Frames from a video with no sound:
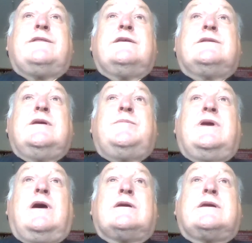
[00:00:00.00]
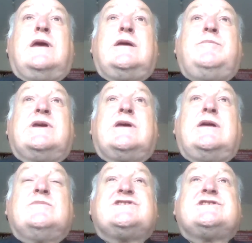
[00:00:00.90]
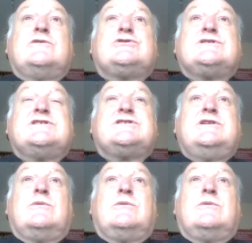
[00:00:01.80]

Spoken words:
the DPRK became a socialist